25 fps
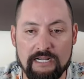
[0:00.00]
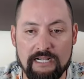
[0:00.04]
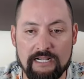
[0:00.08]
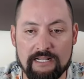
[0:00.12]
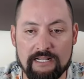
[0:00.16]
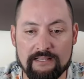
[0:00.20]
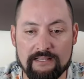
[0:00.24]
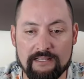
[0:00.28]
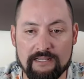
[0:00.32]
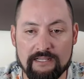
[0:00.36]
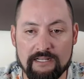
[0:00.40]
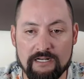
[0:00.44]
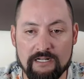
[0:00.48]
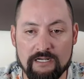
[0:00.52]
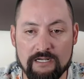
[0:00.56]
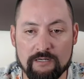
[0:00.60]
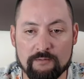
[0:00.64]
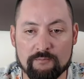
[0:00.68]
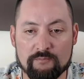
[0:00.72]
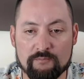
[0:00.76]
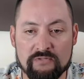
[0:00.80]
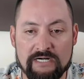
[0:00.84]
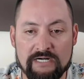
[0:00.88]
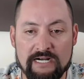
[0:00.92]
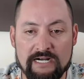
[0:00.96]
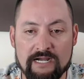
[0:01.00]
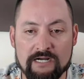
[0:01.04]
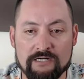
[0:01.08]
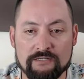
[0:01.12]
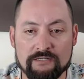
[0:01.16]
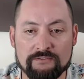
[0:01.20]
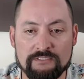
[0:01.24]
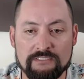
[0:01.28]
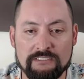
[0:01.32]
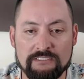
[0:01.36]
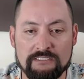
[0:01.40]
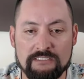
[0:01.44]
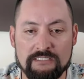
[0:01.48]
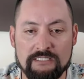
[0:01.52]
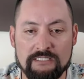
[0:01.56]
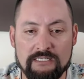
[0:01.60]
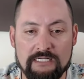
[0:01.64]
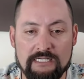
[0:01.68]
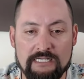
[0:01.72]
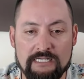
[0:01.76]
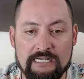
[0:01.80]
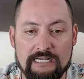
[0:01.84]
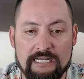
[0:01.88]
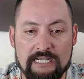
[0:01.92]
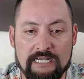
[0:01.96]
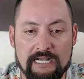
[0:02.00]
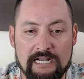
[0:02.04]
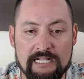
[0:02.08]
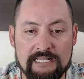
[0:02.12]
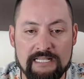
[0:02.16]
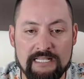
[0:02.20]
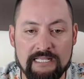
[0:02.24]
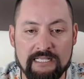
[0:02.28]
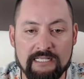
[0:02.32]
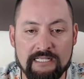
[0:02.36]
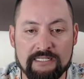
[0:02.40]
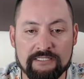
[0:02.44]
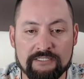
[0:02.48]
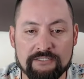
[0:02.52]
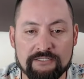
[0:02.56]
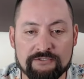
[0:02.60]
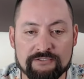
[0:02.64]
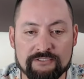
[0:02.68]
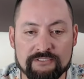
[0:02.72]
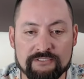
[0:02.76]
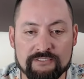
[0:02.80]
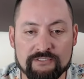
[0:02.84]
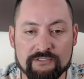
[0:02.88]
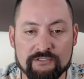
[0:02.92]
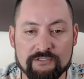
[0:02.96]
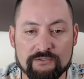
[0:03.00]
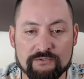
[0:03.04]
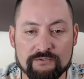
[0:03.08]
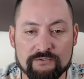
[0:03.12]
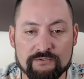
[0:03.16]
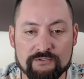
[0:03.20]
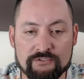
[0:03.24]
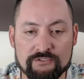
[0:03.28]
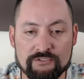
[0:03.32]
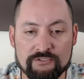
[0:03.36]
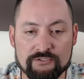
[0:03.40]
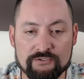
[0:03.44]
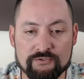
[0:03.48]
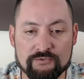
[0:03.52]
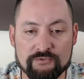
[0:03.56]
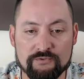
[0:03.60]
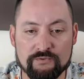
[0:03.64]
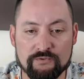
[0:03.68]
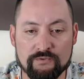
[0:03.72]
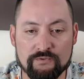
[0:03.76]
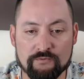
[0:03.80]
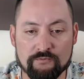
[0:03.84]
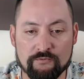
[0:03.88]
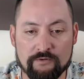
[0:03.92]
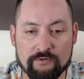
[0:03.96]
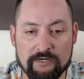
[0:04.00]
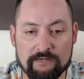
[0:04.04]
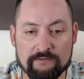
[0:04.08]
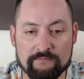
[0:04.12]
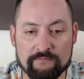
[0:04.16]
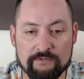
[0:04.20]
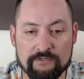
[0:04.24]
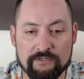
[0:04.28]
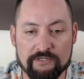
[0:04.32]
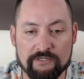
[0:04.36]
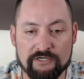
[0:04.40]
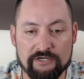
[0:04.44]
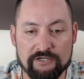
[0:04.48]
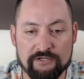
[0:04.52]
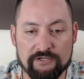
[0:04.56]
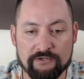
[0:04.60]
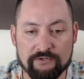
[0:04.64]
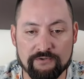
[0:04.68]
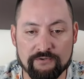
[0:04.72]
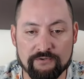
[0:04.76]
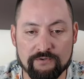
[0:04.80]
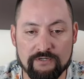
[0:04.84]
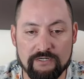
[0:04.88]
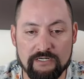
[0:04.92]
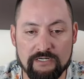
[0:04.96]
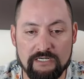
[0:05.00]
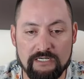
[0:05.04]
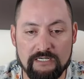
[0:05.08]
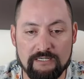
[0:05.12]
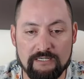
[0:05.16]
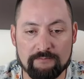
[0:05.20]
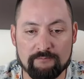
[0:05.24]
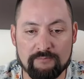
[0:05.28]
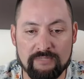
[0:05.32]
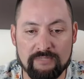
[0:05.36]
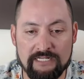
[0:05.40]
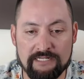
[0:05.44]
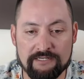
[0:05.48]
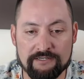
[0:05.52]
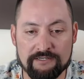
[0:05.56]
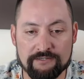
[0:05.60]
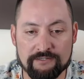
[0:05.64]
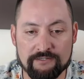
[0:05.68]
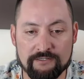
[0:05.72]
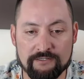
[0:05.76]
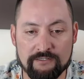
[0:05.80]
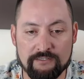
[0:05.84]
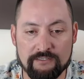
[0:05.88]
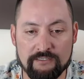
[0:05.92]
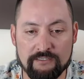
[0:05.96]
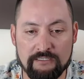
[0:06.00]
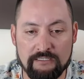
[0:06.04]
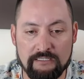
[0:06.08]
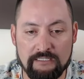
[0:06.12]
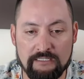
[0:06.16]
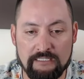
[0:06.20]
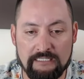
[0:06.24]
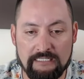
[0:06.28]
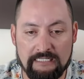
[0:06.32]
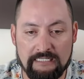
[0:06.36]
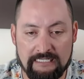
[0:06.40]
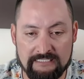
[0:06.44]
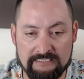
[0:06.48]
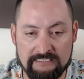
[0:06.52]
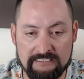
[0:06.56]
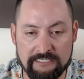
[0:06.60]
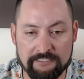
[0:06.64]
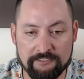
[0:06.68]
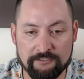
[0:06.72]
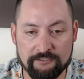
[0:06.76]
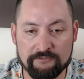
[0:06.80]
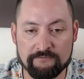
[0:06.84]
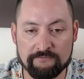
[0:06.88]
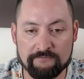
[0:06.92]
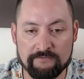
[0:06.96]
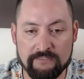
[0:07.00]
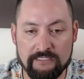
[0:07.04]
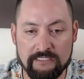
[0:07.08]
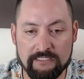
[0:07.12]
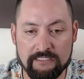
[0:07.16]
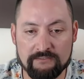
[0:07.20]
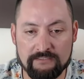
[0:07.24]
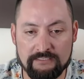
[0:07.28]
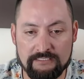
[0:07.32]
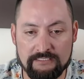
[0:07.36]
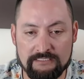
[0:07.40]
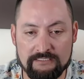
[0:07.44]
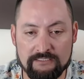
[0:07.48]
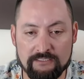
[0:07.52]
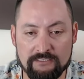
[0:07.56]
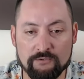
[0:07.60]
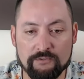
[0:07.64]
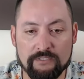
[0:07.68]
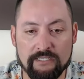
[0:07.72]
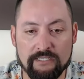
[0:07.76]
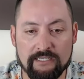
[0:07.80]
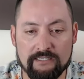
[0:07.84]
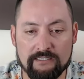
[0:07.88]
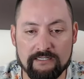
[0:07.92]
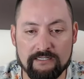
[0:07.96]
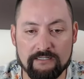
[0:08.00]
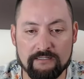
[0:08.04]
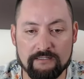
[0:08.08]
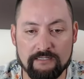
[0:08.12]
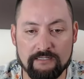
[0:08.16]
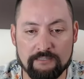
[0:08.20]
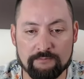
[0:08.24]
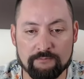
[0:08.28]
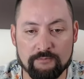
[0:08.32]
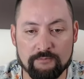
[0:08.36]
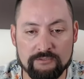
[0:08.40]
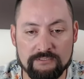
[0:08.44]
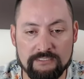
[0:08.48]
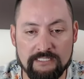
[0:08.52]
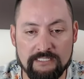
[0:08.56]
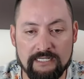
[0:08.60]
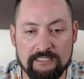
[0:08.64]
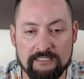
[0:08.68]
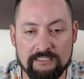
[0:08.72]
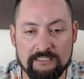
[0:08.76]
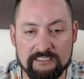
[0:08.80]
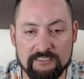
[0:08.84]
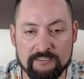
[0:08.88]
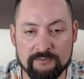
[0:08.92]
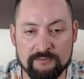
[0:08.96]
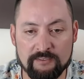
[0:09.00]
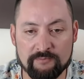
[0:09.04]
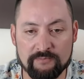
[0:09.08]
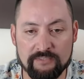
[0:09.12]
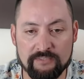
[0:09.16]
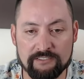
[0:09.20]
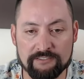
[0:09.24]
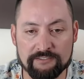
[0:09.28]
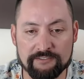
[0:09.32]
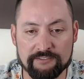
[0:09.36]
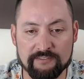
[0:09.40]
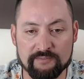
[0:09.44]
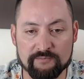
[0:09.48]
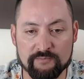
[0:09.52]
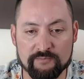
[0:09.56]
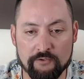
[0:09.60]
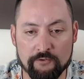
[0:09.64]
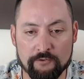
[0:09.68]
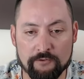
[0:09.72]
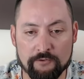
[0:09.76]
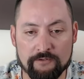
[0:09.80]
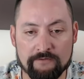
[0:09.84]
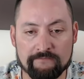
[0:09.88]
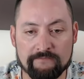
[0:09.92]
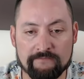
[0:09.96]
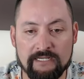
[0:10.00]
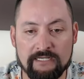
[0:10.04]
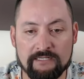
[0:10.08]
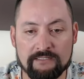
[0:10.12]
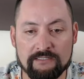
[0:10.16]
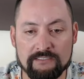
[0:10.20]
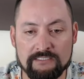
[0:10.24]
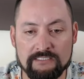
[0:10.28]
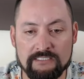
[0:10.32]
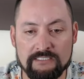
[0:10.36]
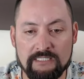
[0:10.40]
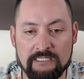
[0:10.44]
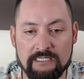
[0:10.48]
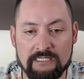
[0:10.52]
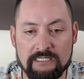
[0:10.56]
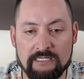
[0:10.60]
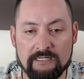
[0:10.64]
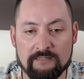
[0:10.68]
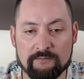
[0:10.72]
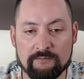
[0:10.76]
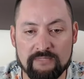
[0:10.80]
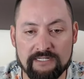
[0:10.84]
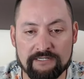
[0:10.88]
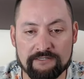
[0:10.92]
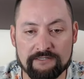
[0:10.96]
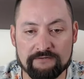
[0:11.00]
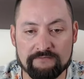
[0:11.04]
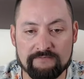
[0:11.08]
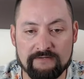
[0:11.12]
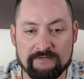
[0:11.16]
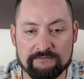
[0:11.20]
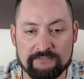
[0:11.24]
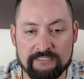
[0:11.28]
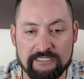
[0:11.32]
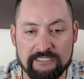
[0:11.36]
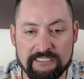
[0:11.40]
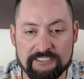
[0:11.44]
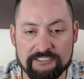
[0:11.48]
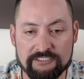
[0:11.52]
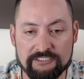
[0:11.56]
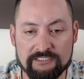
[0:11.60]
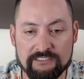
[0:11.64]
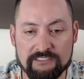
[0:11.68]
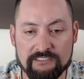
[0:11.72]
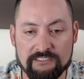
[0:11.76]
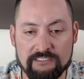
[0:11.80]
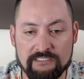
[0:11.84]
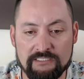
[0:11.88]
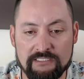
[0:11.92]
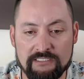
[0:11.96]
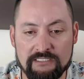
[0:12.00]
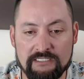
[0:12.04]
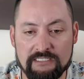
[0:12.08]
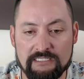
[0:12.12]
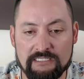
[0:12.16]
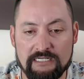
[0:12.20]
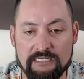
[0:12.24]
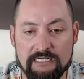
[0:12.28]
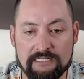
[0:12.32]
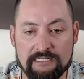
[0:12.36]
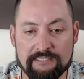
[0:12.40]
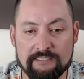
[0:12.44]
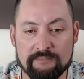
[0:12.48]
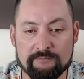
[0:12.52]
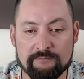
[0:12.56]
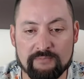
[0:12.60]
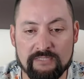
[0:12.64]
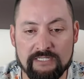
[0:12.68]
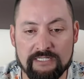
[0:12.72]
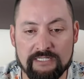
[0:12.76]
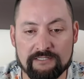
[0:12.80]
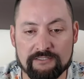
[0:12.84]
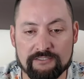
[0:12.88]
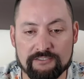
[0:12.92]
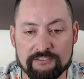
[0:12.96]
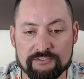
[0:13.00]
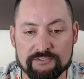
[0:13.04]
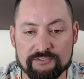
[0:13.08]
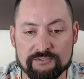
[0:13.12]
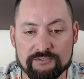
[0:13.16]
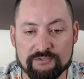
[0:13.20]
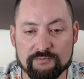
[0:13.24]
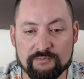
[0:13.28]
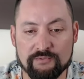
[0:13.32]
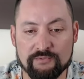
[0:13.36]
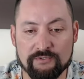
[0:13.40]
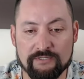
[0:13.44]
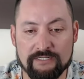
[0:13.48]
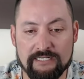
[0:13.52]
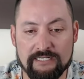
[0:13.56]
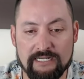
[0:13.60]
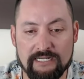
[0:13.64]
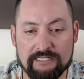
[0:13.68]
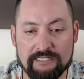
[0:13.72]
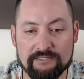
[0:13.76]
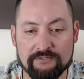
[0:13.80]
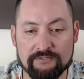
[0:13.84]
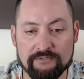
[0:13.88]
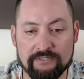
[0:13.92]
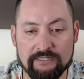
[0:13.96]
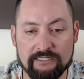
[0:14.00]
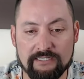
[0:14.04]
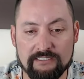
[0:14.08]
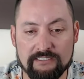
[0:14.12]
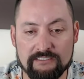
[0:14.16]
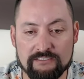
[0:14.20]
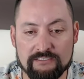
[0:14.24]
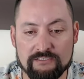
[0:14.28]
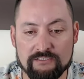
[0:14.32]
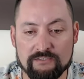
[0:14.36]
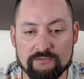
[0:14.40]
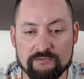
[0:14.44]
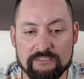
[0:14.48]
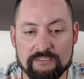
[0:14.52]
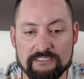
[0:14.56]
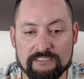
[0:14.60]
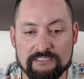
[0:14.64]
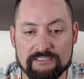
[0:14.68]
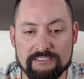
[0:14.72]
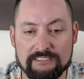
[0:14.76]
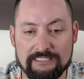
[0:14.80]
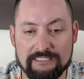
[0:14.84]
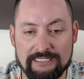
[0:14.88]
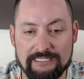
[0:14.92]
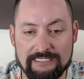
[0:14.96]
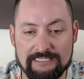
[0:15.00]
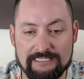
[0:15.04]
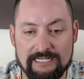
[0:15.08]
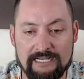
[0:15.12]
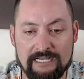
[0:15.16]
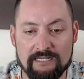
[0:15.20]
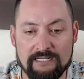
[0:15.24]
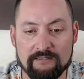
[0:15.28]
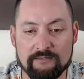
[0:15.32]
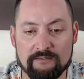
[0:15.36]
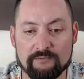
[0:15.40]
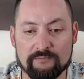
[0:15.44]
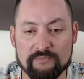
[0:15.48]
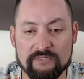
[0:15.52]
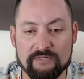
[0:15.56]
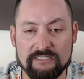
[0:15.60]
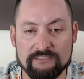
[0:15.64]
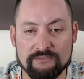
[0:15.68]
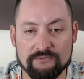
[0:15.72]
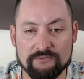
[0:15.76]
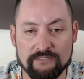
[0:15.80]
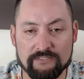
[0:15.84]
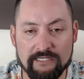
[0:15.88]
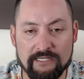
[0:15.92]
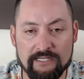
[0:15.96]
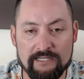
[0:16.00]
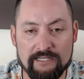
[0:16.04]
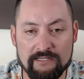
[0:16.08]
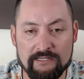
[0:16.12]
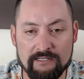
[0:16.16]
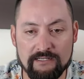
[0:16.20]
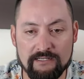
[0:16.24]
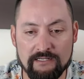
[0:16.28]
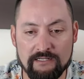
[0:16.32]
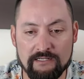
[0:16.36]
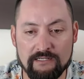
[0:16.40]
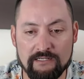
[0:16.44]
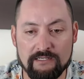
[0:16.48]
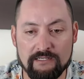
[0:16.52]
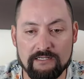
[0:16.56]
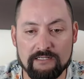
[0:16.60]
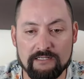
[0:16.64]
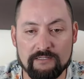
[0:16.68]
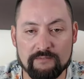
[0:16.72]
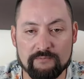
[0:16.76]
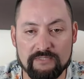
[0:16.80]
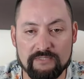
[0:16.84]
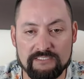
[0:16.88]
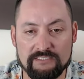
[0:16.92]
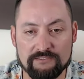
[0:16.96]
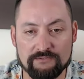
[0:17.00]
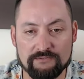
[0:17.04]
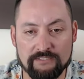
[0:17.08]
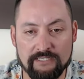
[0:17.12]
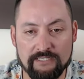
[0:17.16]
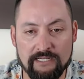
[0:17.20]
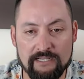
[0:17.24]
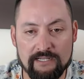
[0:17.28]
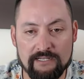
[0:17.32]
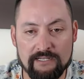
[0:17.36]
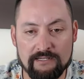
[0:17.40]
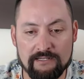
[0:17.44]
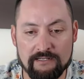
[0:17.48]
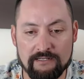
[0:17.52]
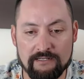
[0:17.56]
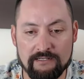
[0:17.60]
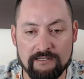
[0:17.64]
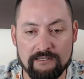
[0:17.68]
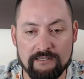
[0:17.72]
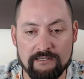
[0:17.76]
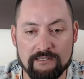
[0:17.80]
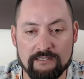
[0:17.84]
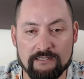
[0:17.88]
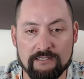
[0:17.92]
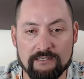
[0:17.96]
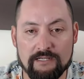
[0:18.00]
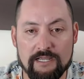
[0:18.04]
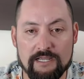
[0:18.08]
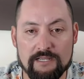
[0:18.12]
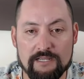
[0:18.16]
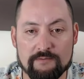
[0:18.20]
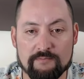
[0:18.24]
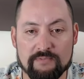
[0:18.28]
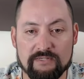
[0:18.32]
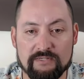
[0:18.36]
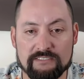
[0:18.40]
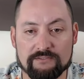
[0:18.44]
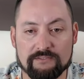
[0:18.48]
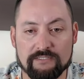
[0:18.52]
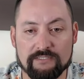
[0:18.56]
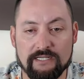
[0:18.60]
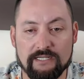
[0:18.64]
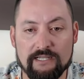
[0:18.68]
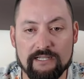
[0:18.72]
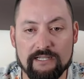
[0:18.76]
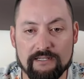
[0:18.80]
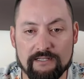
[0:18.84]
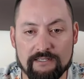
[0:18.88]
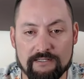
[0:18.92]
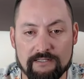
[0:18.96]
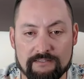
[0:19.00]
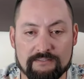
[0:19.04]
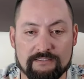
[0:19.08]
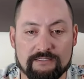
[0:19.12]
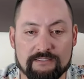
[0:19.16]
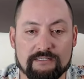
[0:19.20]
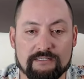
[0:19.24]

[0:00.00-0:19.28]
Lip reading: and then browse, and then you just go to wherever your Blender executable file is located, and most likely it's gonna be under your program files, Blender Foundation, and then Blender 2.93. So once you select that, you press OK, you press OK, and you press OK,